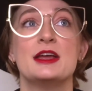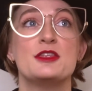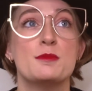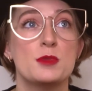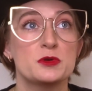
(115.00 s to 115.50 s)

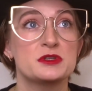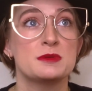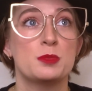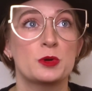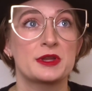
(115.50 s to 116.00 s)
the most
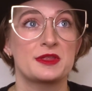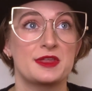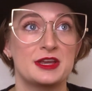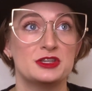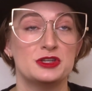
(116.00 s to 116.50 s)
important
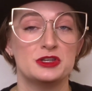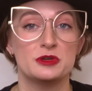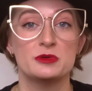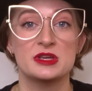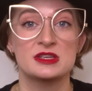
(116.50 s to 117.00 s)
thing to
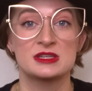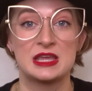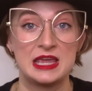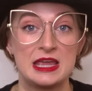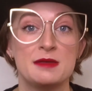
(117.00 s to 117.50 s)
do is
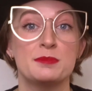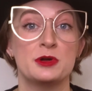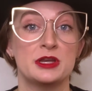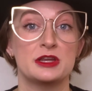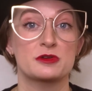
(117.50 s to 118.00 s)
keep
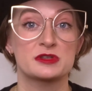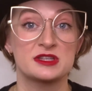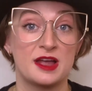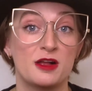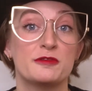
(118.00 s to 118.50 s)
putting
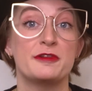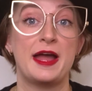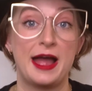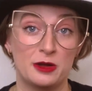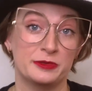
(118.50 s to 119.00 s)
yourself
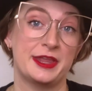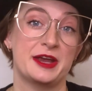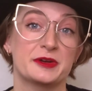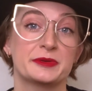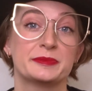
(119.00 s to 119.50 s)
out there.